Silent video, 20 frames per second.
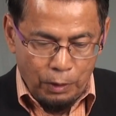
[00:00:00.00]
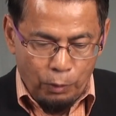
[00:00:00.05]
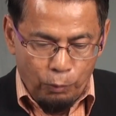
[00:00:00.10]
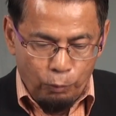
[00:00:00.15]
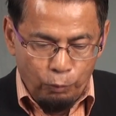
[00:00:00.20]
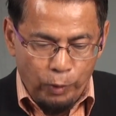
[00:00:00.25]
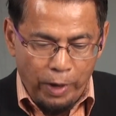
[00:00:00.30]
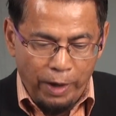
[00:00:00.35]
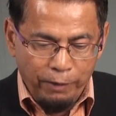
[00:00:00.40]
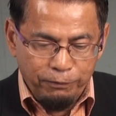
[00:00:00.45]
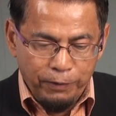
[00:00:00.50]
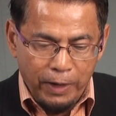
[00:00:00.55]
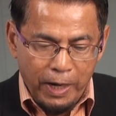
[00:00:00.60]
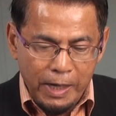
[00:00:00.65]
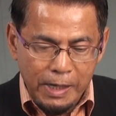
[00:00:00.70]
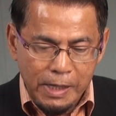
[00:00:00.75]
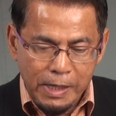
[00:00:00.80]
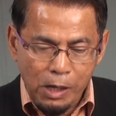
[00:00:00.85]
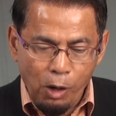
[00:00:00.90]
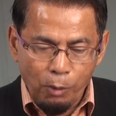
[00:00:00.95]
We have
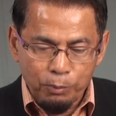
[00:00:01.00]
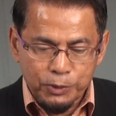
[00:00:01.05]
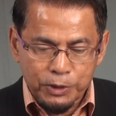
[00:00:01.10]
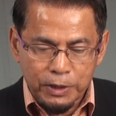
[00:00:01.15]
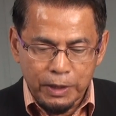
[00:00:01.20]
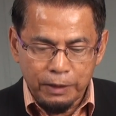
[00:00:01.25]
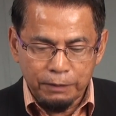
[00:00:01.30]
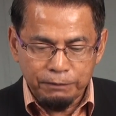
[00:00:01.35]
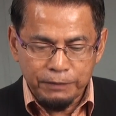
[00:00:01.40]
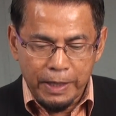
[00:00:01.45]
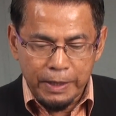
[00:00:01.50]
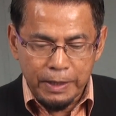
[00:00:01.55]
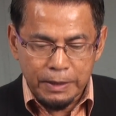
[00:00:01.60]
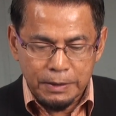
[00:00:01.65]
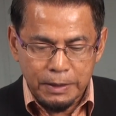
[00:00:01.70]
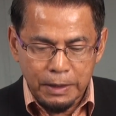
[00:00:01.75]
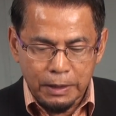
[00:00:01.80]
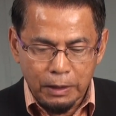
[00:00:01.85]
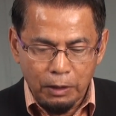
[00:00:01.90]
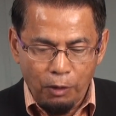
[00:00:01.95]
earlier observed that the
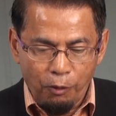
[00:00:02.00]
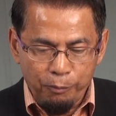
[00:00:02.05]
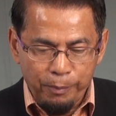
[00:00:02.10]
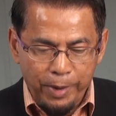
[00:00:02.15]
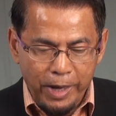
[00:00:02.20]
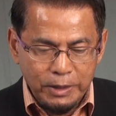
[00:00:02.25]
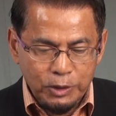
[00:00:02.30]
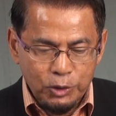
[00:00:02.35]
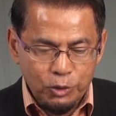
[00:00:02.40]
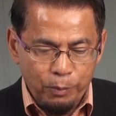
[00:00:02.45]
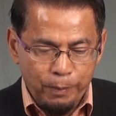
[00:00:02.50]
secret of man's